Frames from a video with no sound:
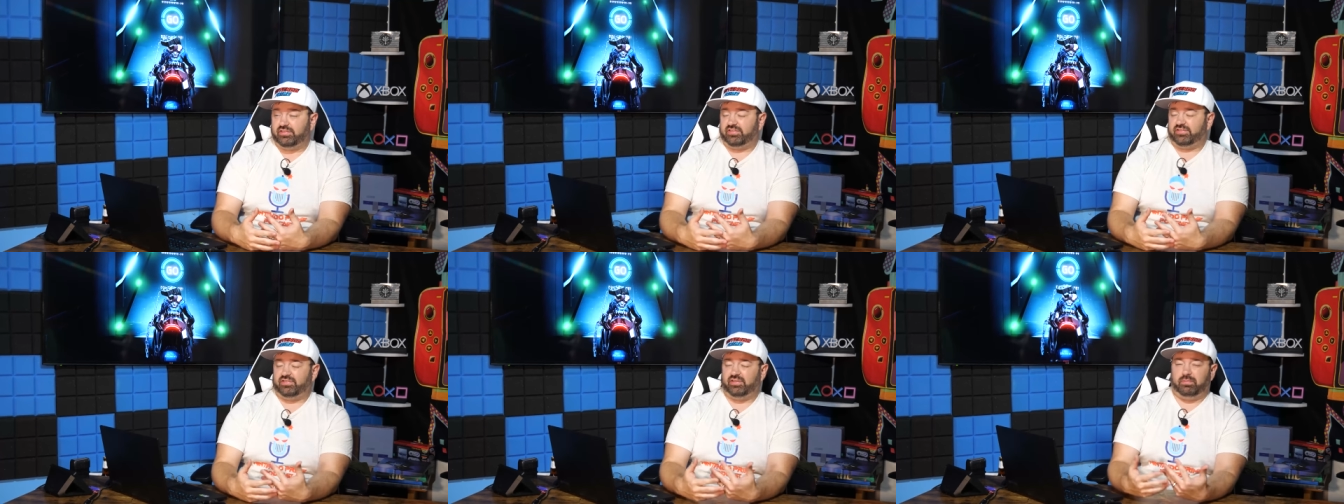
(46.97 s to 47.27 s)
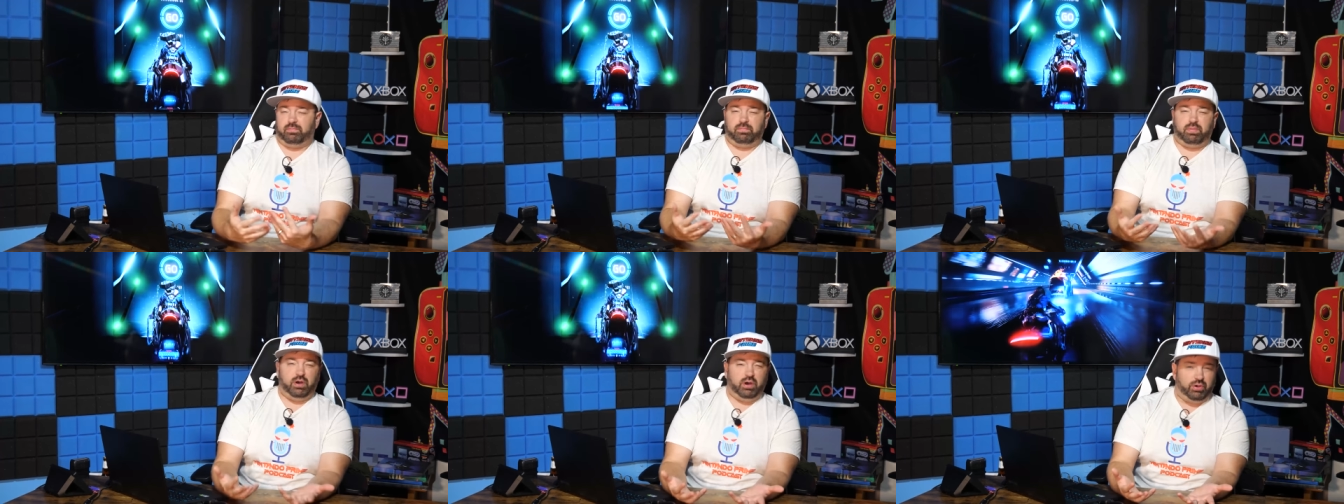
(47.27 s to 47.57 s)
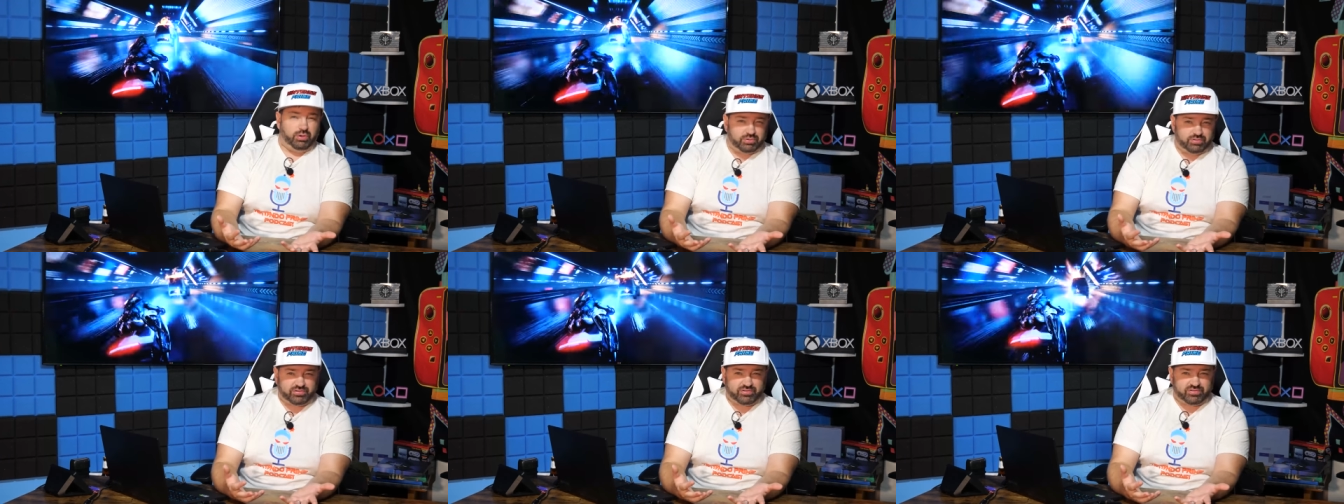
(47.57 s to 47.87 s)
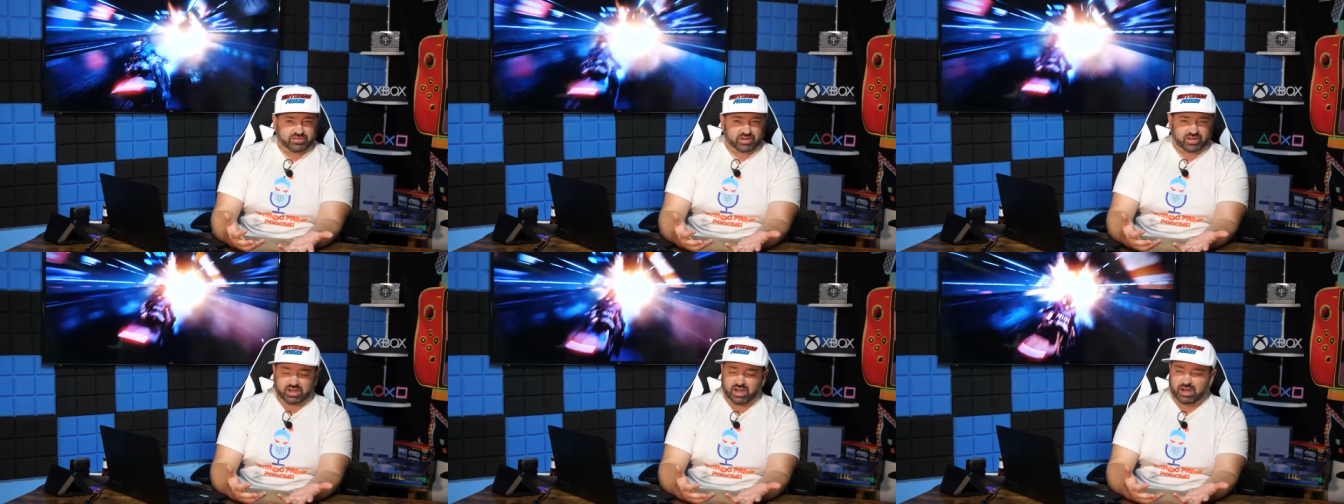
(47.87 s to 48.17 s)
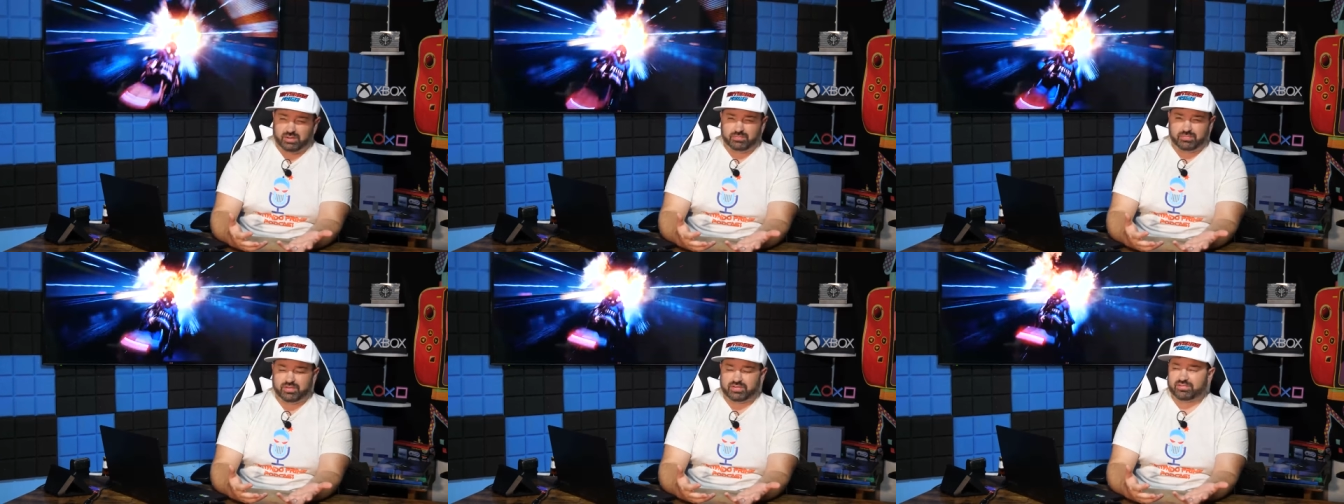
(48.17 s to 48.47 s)
supposed to
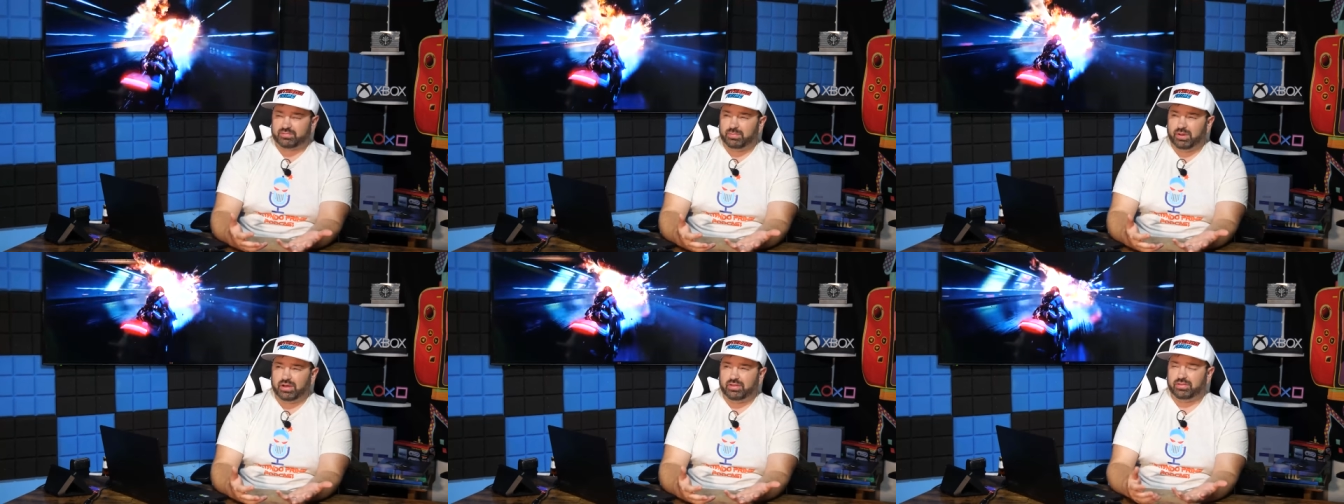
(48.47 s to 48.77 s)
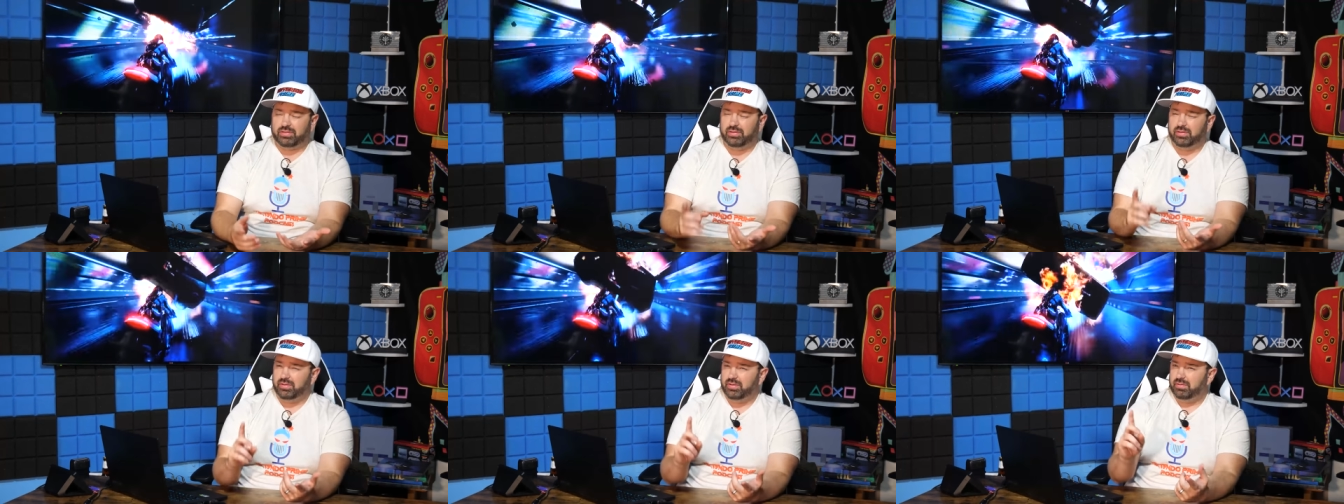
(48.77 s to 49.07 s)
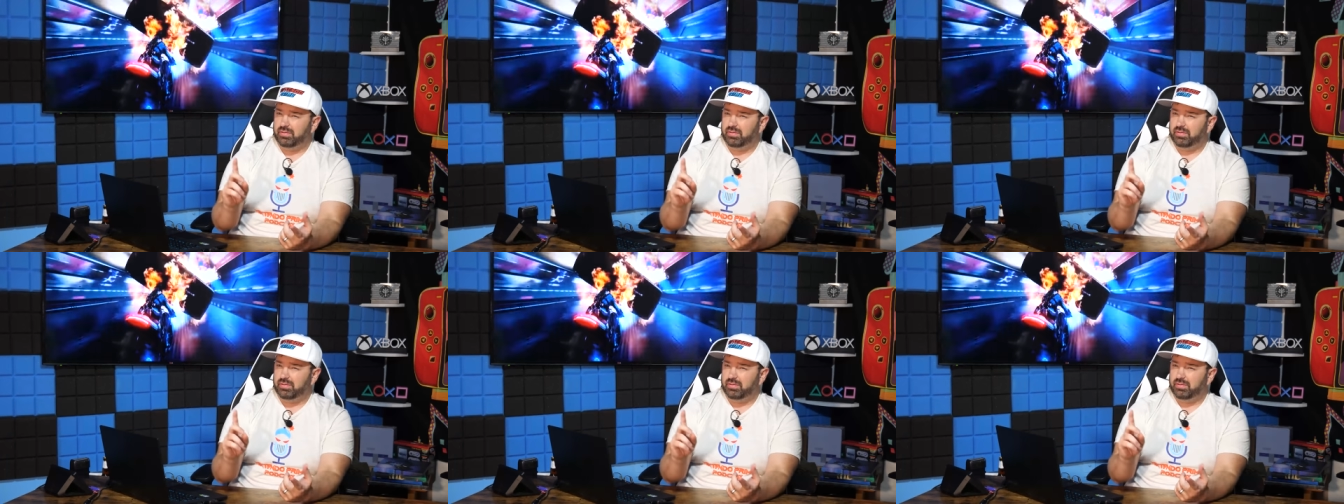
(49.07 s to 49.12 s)
come this month.